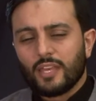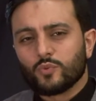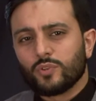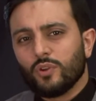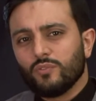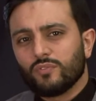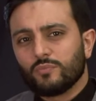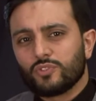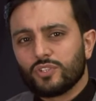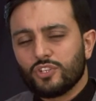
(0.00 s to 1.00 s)
And as we know
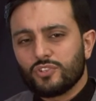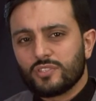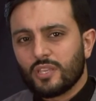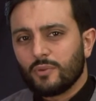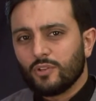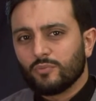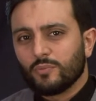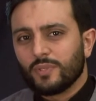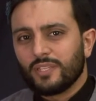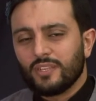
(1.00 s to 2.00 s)
from traditions, Amir
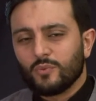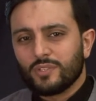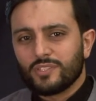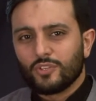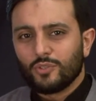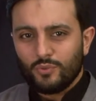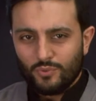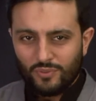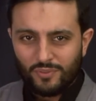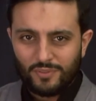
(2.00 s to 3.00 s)
al-Mu'mineen was a
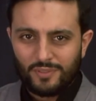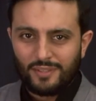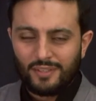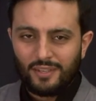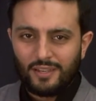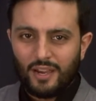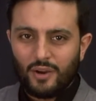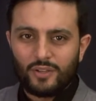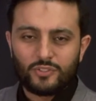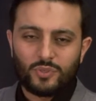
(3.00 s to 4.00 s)
youth,
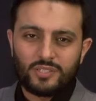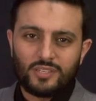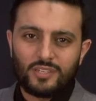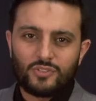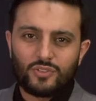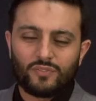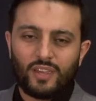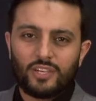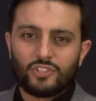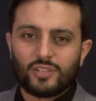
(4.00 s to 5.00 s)
around 20 years of
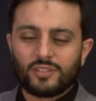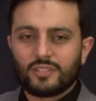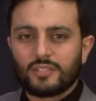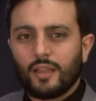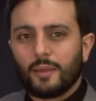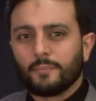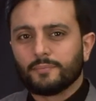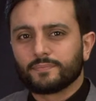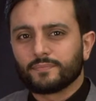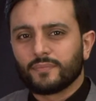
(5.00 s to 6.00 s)
age at the time.
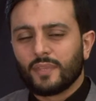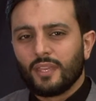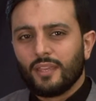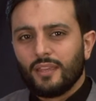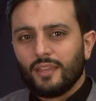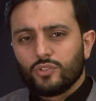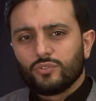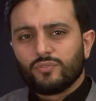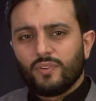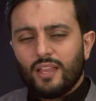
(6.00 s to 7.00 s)
So
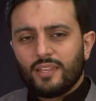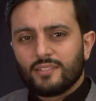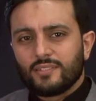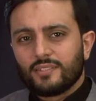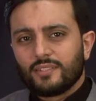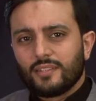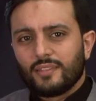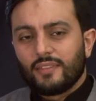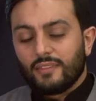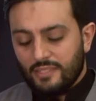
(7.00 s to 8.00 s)
you'll find
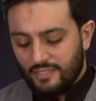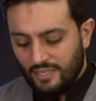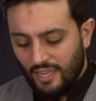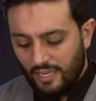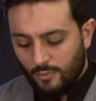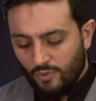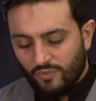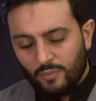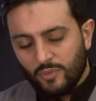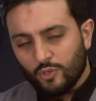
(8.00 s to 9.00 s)
that this name
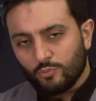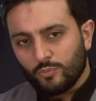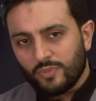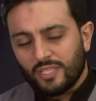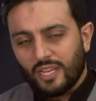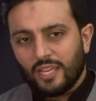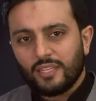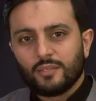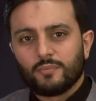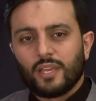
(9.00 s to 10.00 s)
of Amir al-Mu'mineen
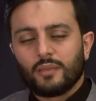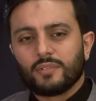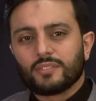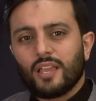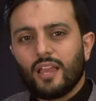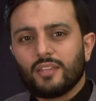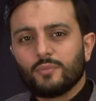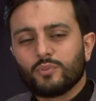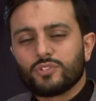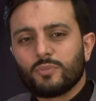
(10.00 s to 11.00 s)
Ali ibn Abi
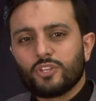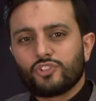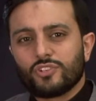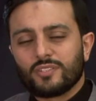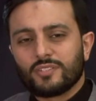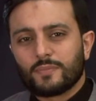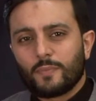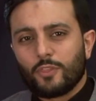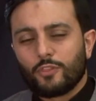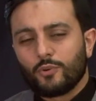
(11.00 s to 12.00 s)
Talib was mentioned
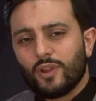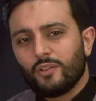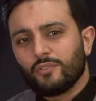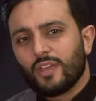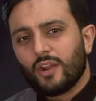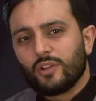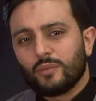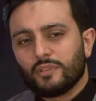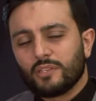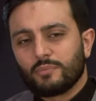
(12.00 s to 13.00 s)
throughout the
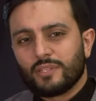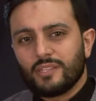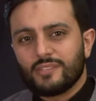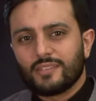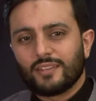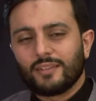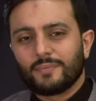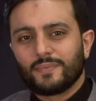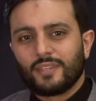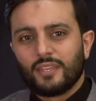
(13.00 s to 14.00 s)
Arabian Peninsula
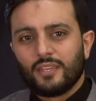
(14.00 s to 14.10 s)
